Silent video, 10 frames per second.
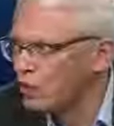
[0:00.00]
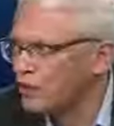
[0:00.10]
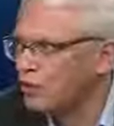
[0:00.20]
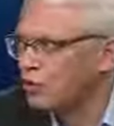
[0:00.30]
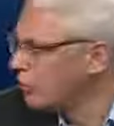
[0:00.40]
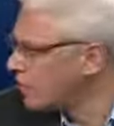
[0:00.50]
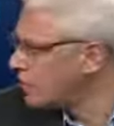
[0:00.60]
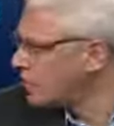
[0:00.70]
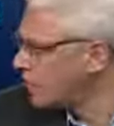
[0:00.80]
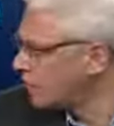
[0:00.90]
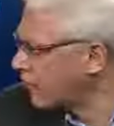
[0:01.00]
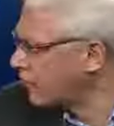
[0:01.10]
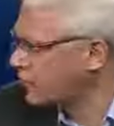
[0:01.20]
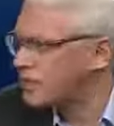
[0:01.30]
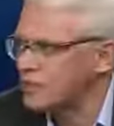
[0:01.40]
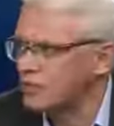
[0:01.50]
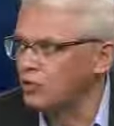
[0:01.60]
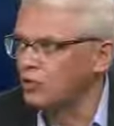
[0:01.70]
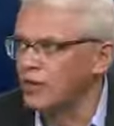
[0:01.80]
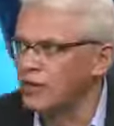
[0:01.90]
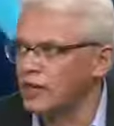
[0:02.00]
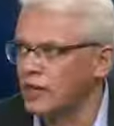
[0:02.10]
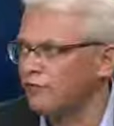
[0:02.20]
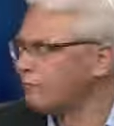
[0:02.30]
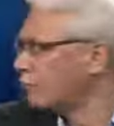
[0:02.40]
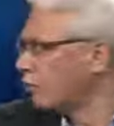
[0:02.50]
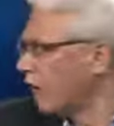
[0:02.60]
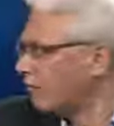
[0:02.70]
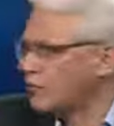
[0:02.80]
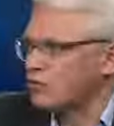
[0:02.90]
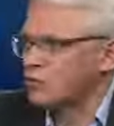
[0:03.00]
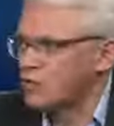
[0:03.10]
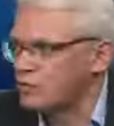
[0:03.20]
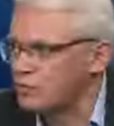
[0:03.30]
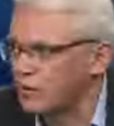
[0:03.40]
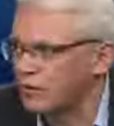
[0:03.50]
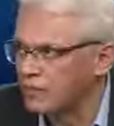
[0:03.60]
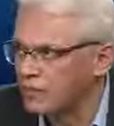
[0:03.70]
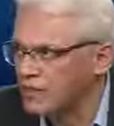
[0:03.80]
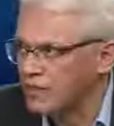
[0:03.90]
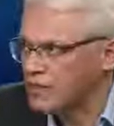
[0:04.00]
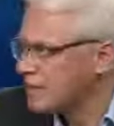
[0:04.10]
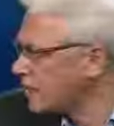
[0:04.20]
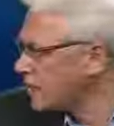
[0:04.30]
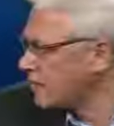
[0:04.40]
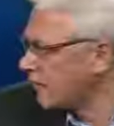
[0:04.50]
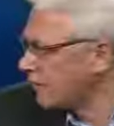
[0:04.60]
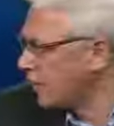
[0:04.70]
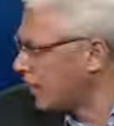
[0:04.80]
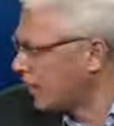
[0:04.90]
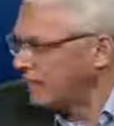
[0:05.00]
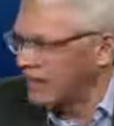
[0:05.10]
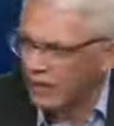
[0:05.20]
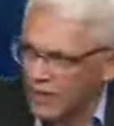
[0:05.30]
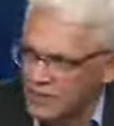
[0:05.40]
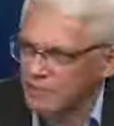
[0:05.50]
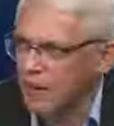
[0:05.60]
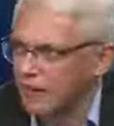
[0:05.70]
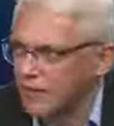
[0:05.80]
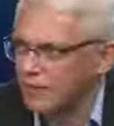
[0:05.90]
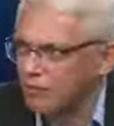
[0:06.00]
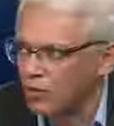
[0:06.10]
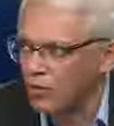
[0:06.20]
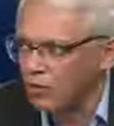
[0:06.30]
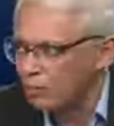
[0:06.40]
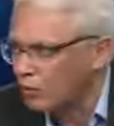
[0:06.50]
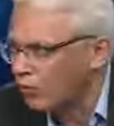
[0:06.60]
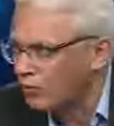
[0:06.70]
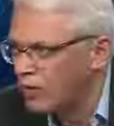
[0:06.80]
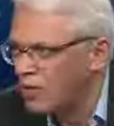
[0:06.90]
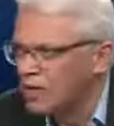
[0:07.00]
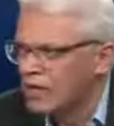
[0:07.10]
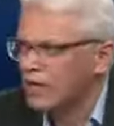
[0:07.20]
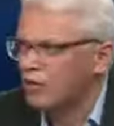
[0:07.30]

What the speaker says: at the Dhoni style of captaincy, Dhoni loved to have resources to play with. 6, 7, 8. He likes a part-time bowler. You bowl with. He